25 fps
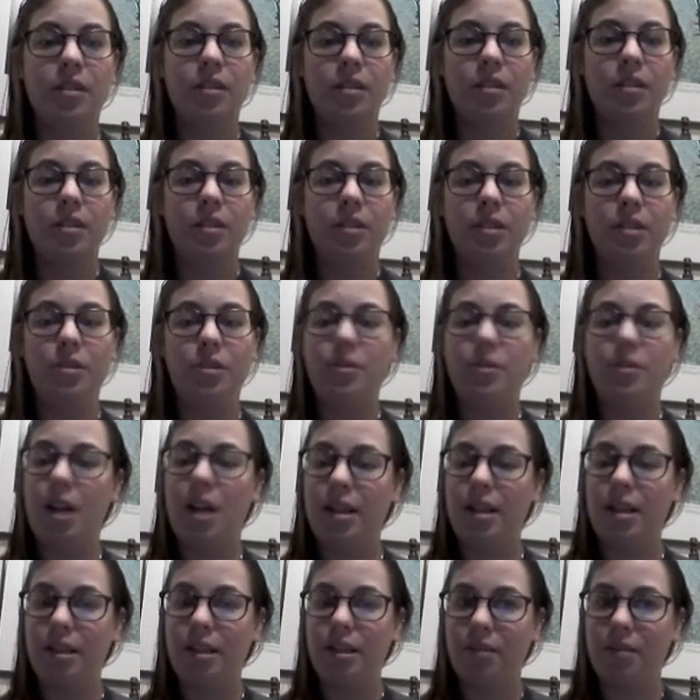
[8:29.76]
You do not
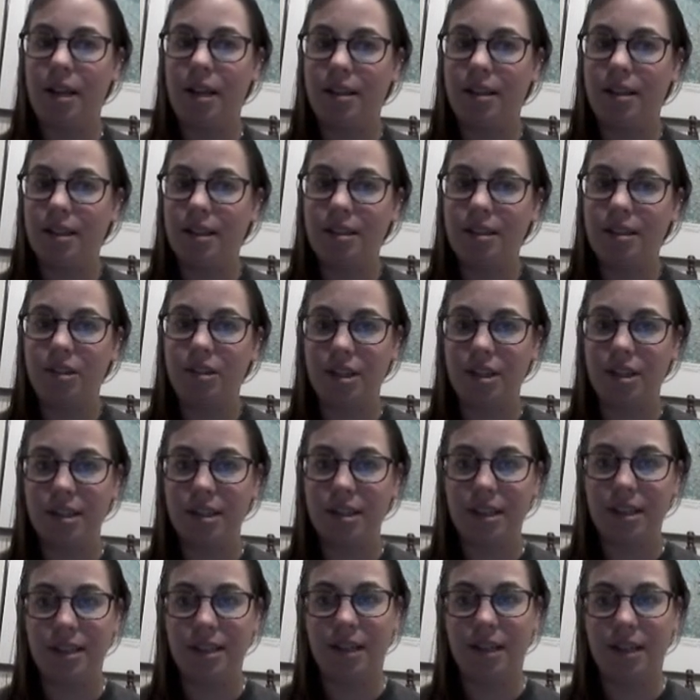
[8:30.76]
need to write this, just
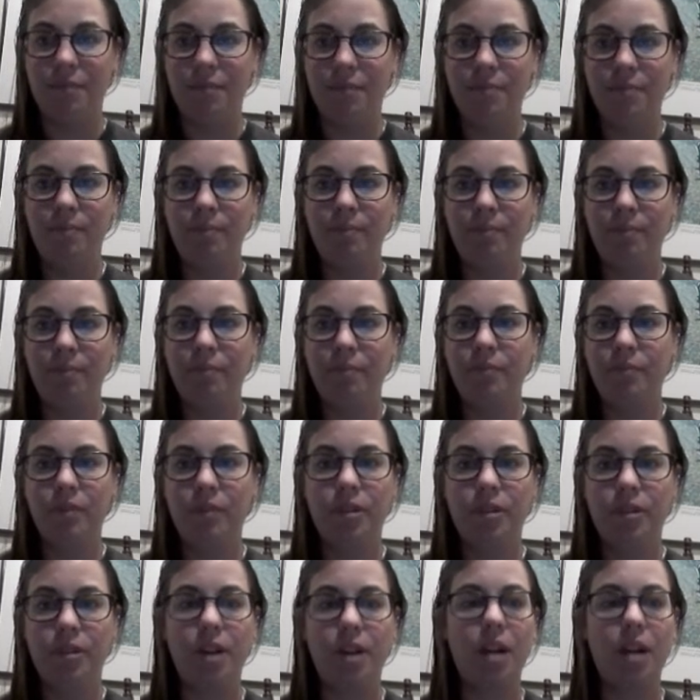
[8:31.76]
listen.
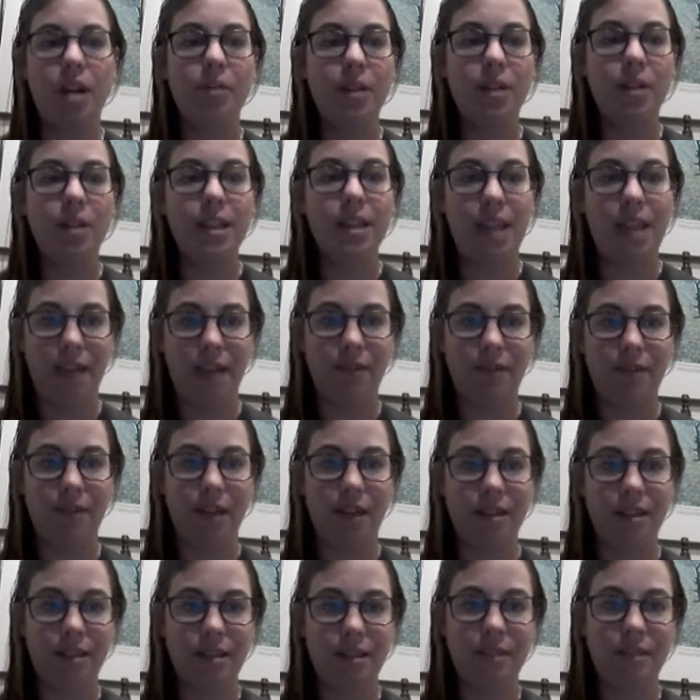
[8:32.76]
Darwin gave
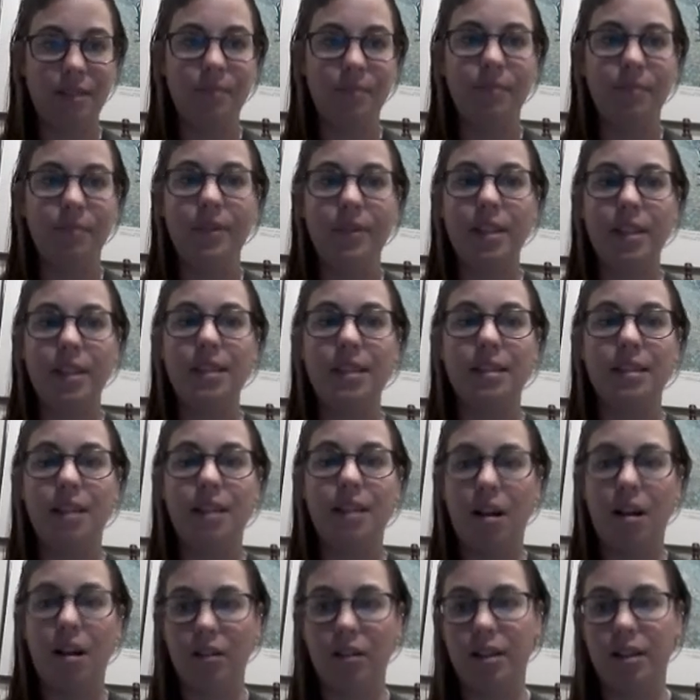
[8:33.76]
us this
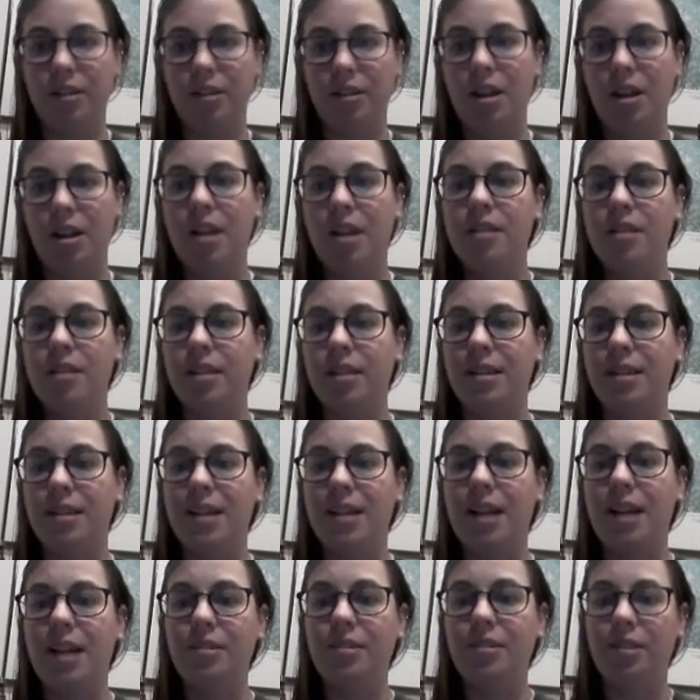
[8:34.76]
knowledge that
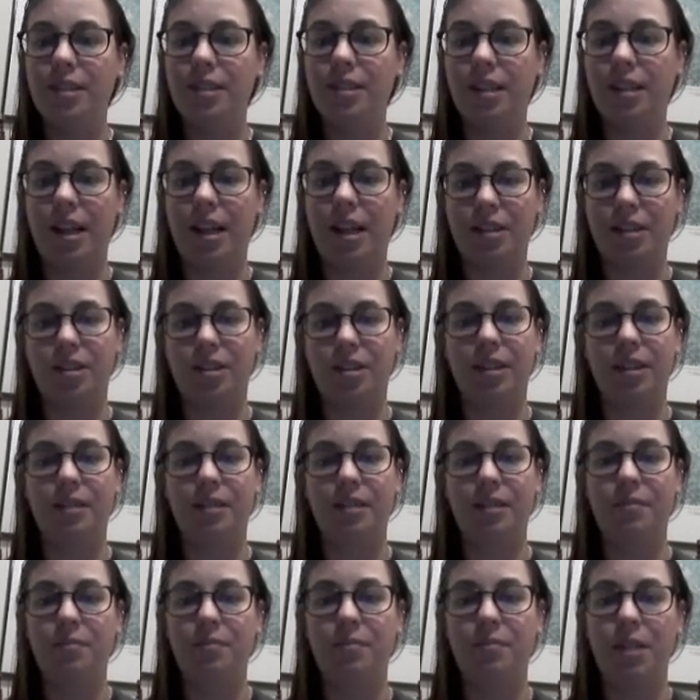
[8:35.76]
natural selection
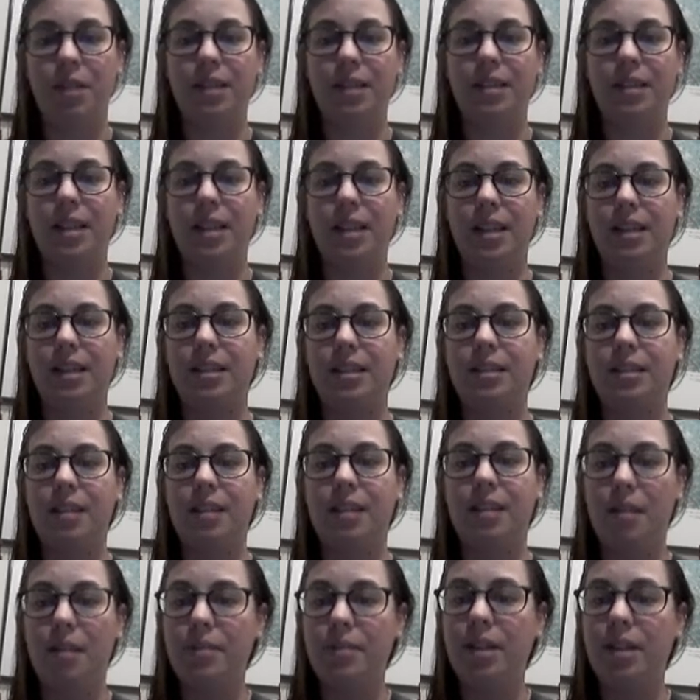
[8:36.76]
means that
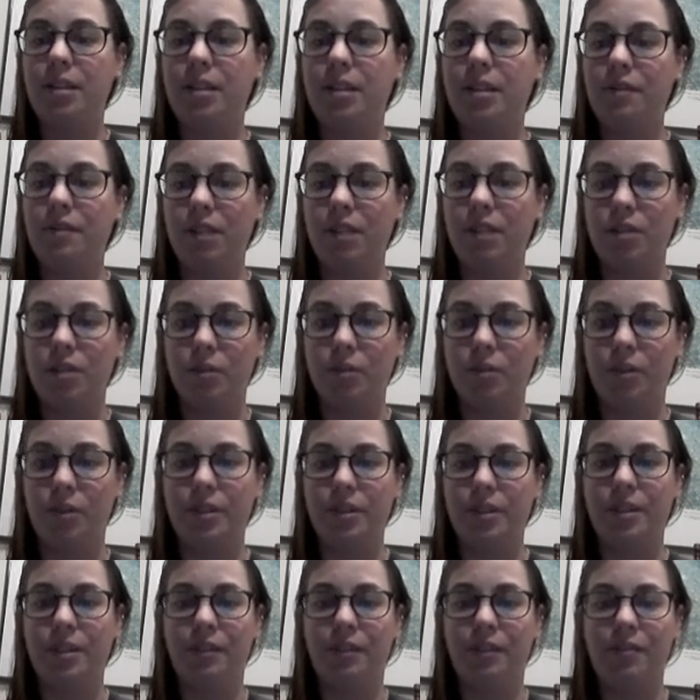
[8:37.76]
some individuals
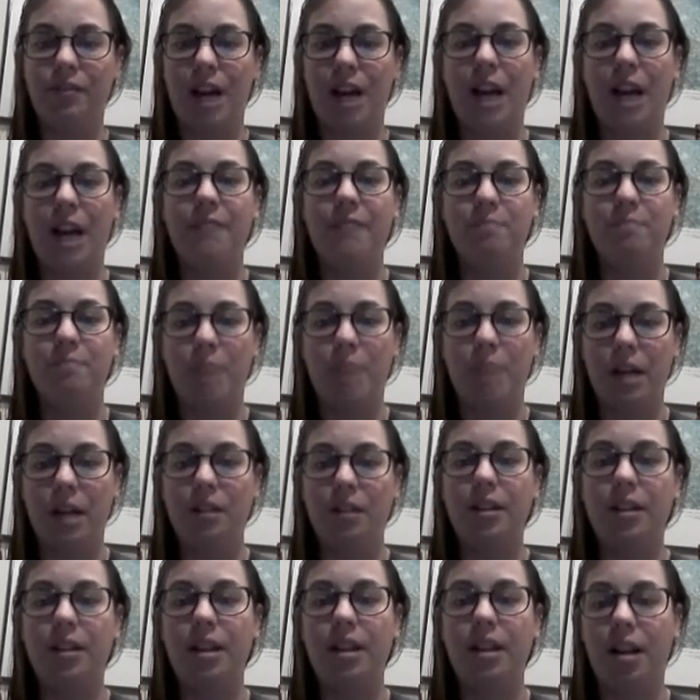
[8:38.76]
survive better
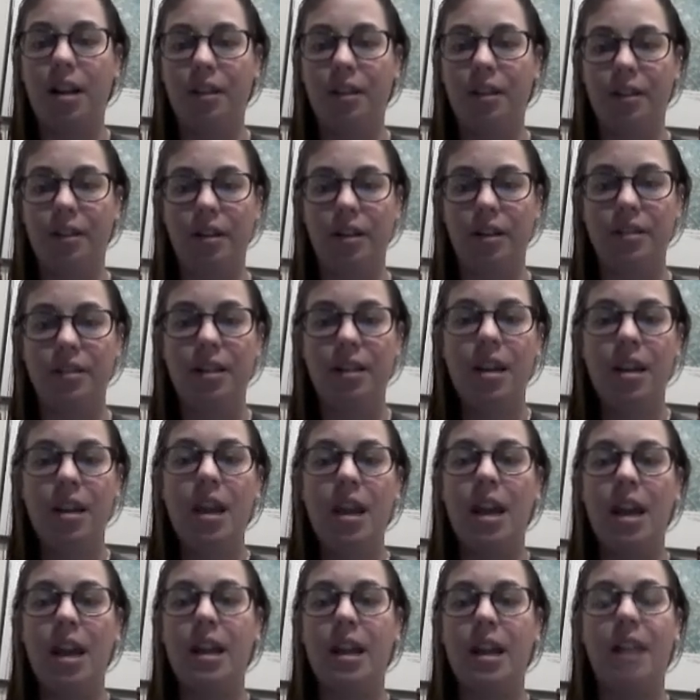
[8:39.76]
than others
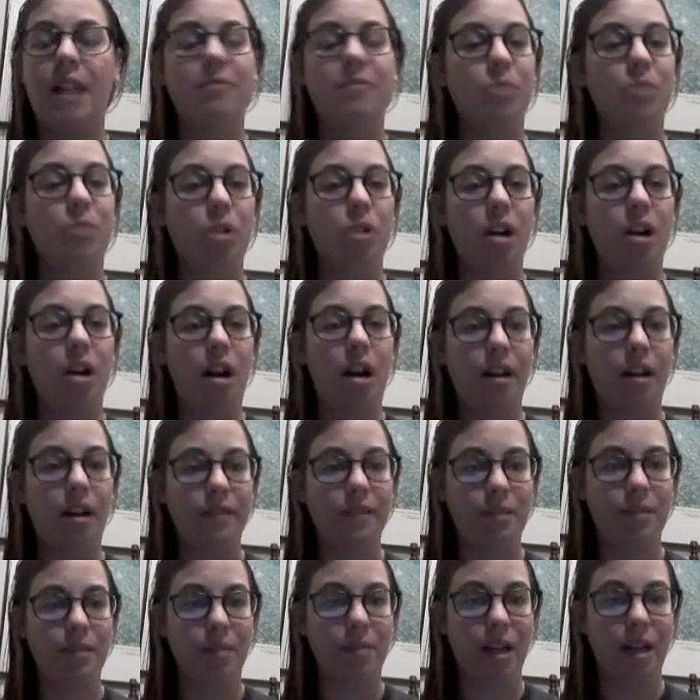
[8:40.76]
and have more
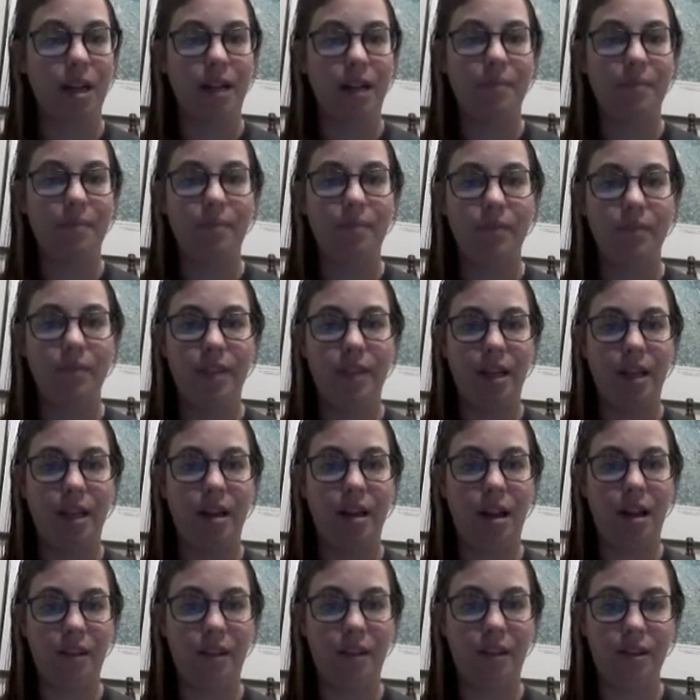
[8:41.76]
offspring than
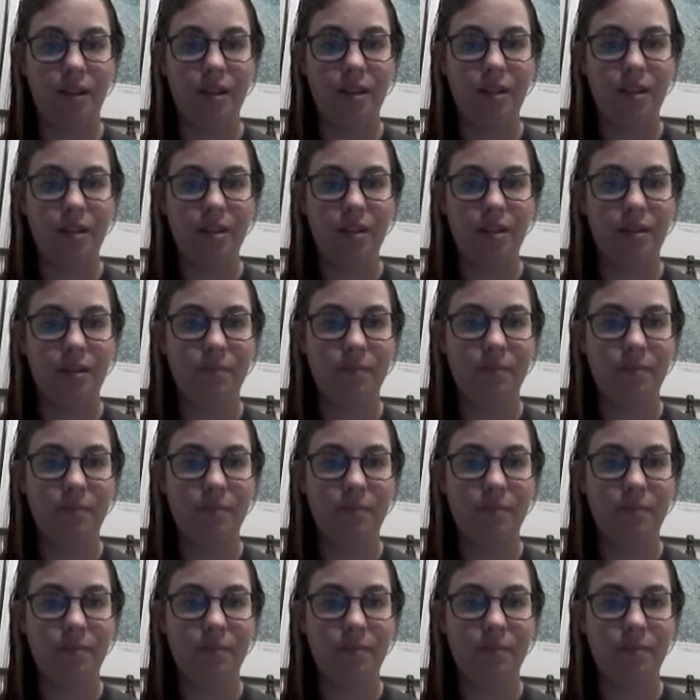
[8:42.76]
others.